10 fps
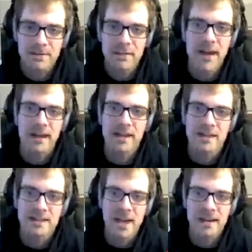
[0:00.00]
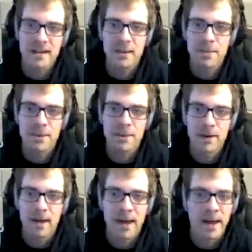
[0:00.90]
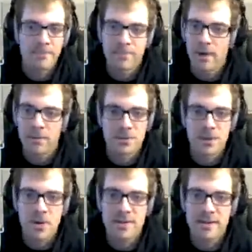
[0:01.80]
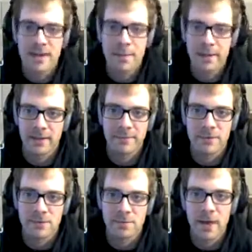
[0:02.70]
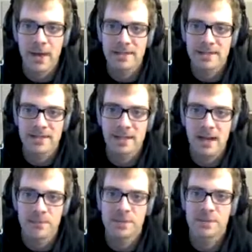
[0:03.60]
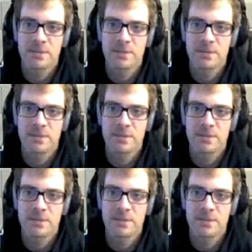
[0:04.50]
that is I was always ending up like in first place, just